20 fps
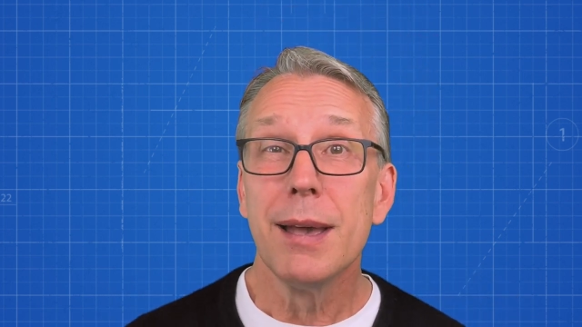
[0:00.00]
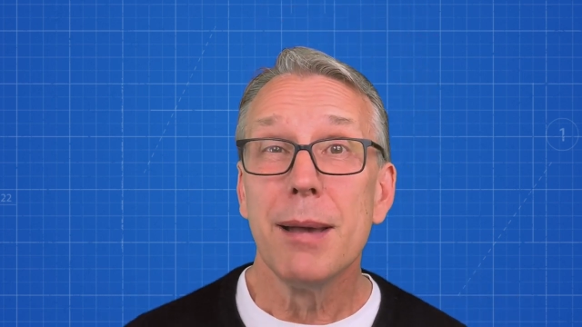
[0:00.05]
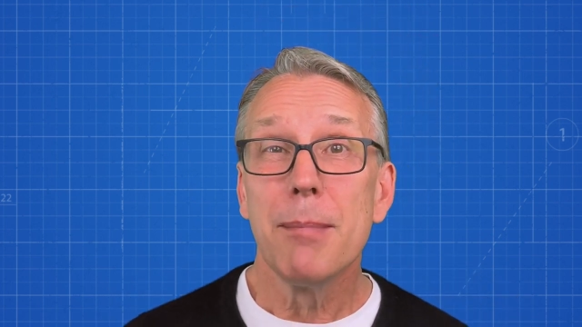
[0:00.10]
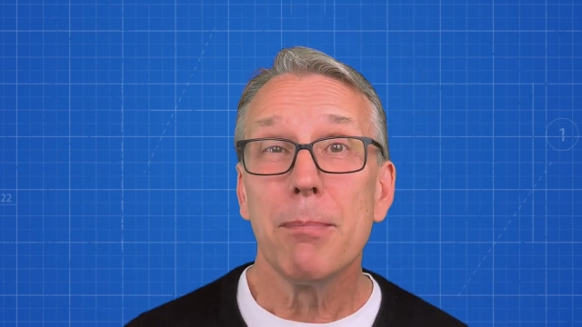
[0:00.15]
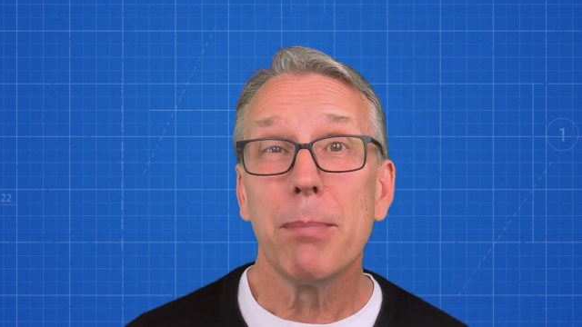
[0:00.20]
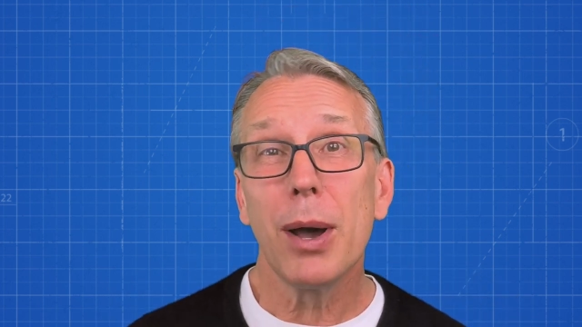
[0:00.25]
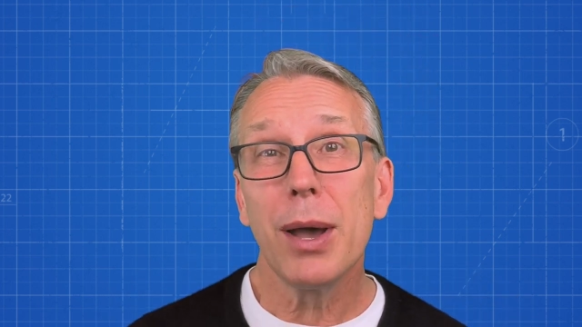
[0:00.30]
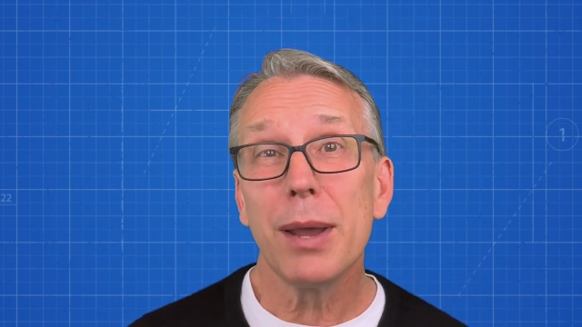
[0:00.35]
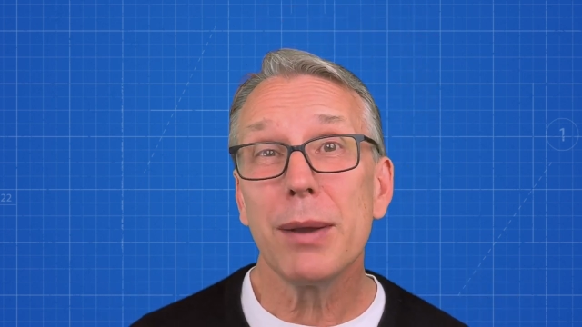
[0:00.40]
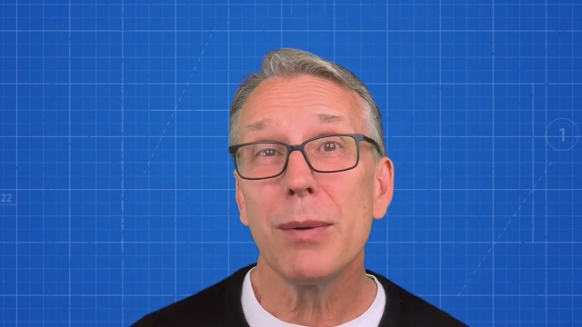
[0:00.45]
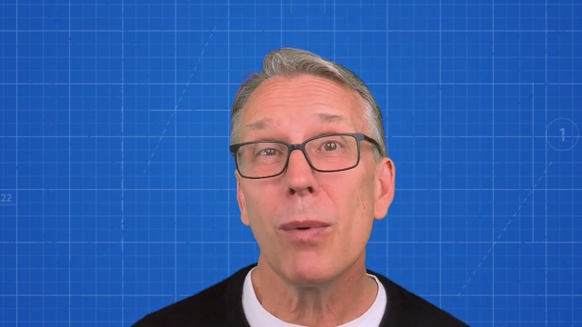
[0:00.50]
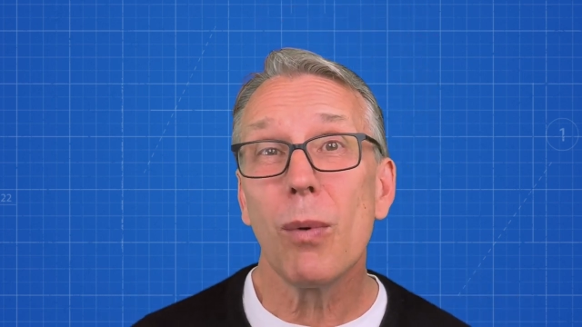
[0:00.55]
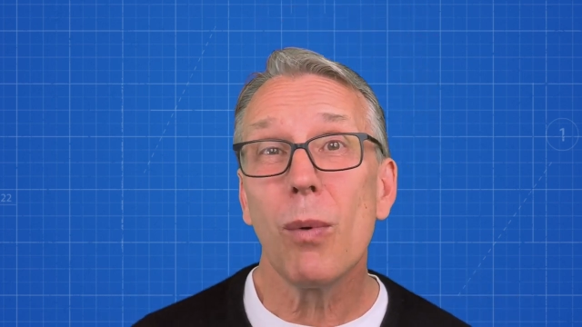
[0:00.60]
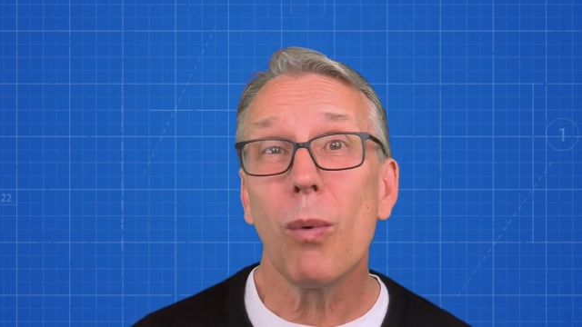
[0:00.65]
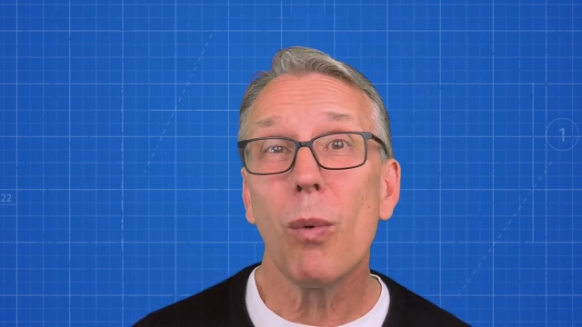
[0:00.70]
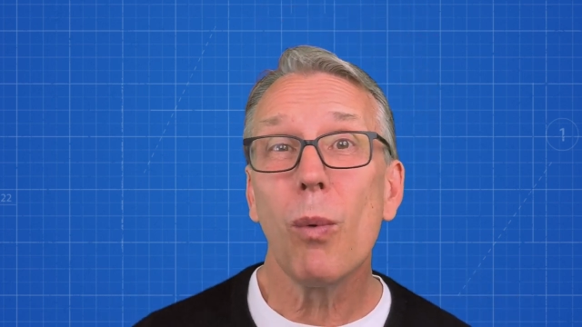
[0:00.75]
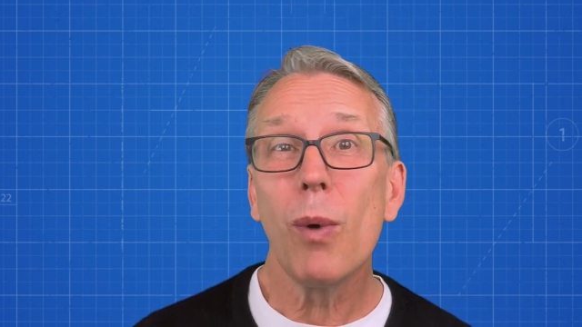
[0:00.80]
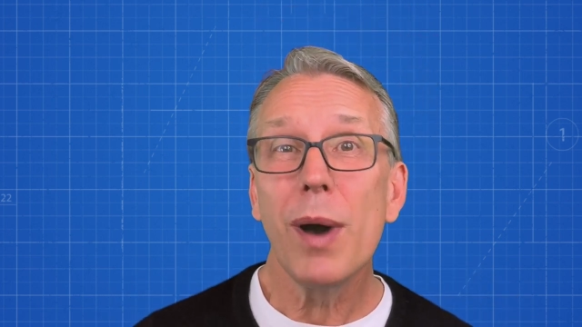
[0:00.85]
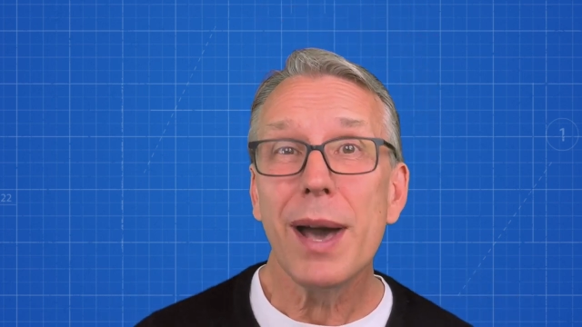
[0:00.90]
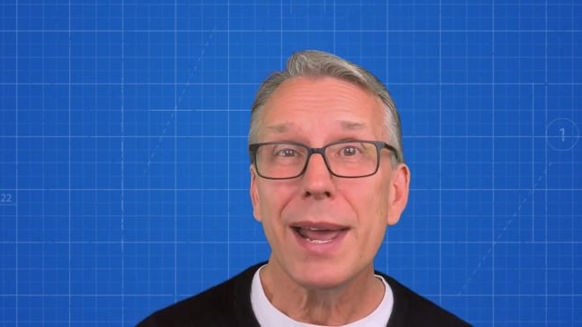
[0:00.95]
But
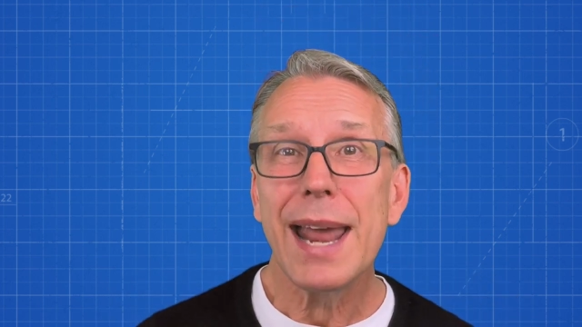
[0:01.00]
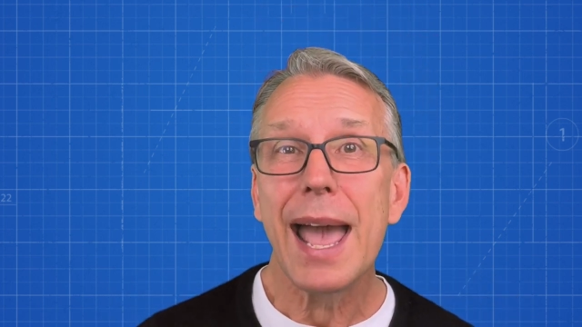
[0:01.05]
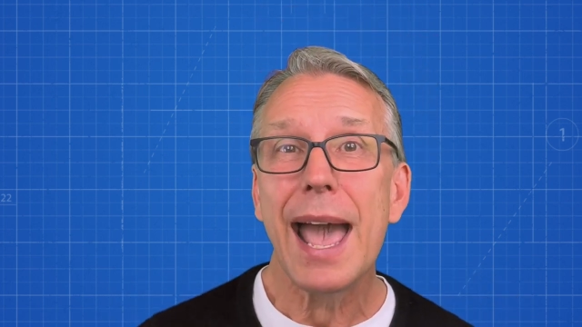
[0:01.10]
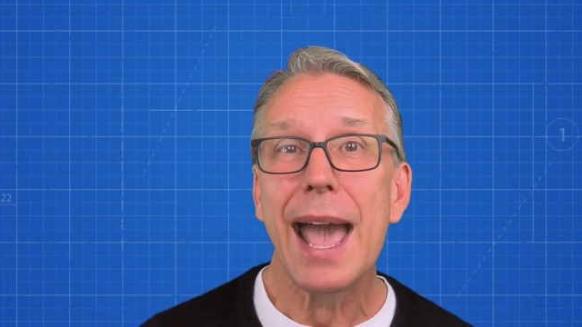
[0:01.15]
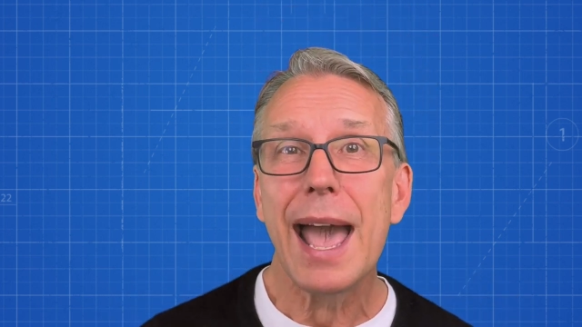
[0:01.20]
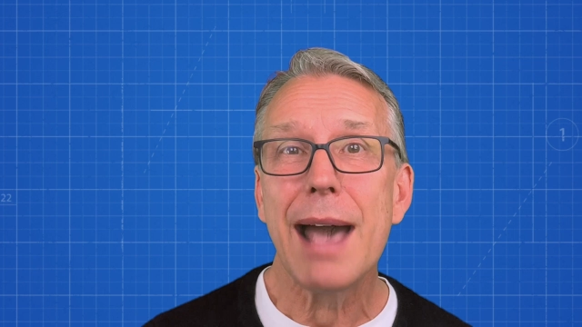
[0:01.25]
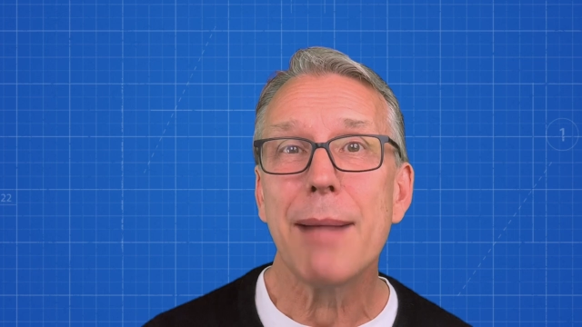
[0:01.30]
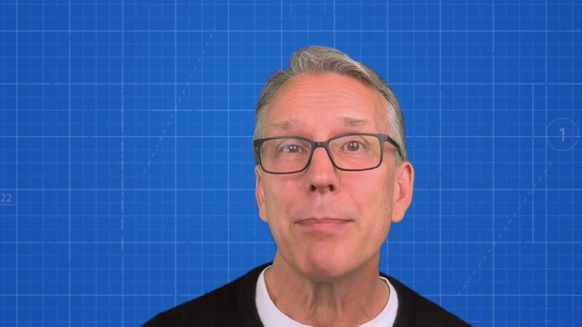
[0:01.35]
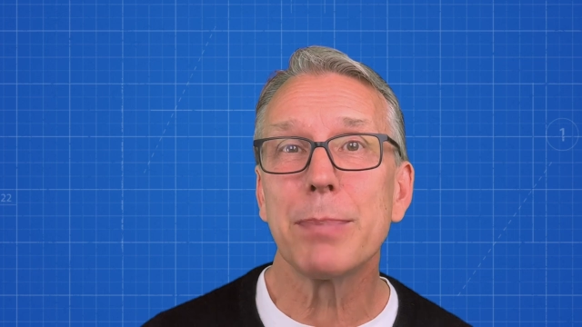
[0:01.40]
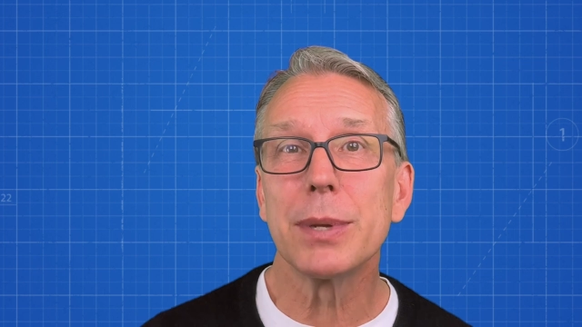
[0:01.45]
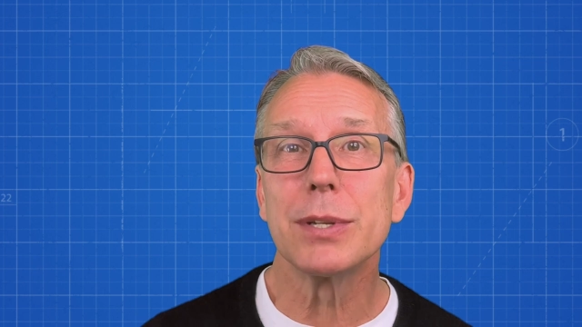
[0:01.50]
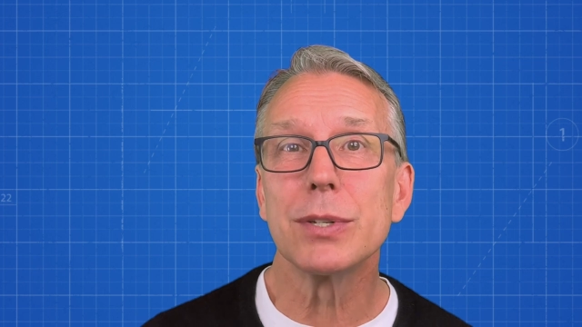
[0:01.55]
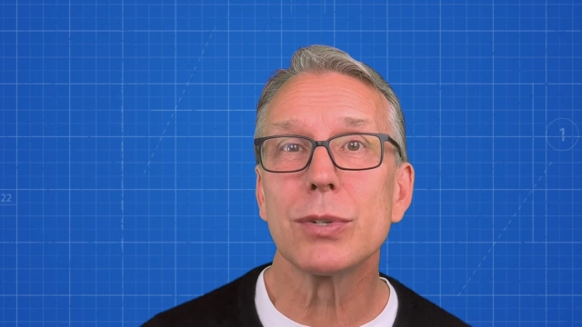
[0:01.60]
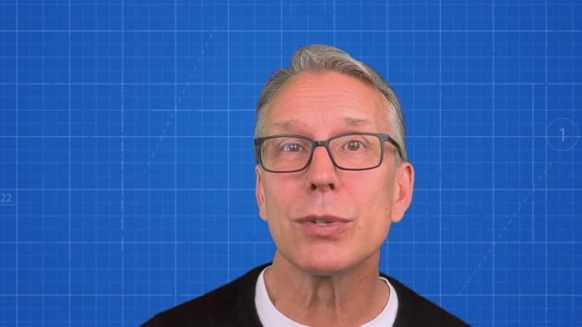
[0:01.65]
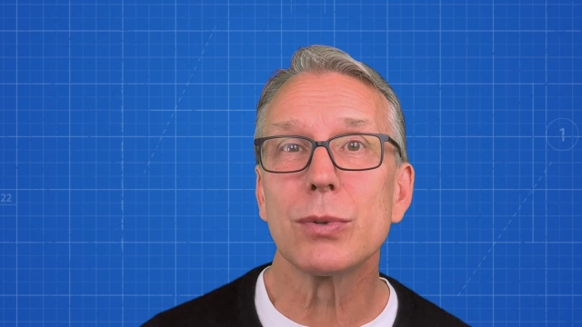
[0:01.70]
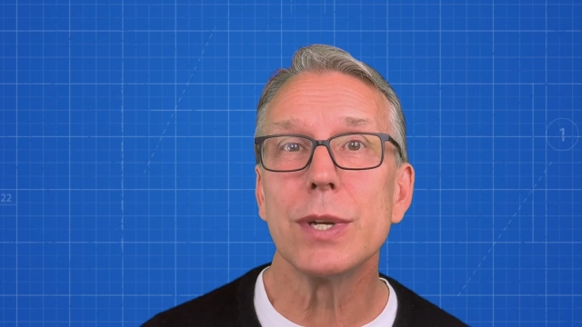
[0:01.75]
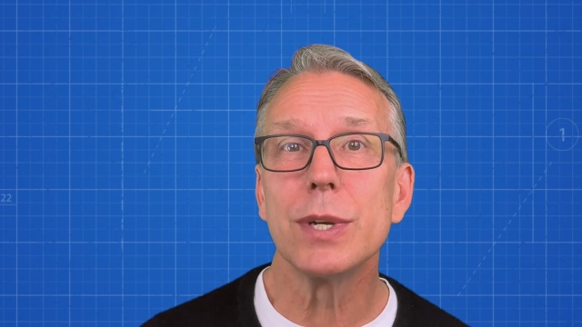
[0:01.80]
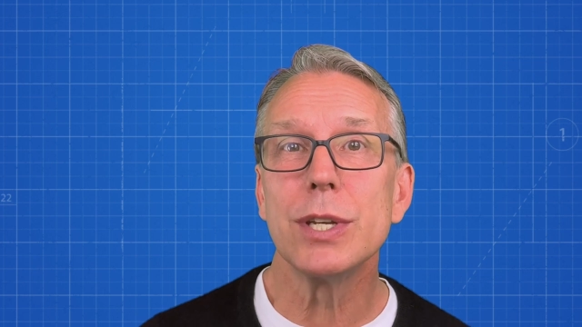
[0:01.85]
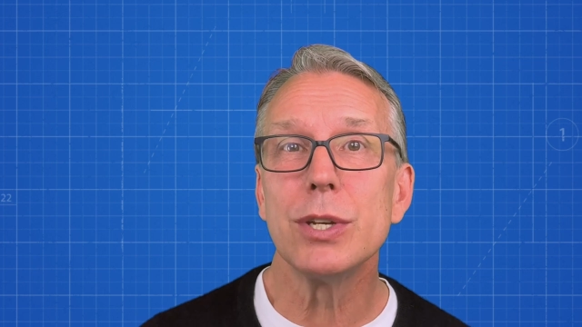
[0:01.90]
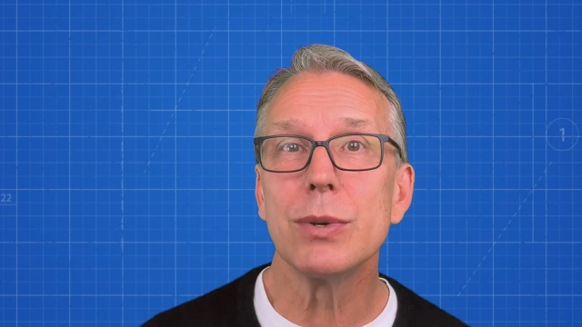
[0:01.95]
what happens when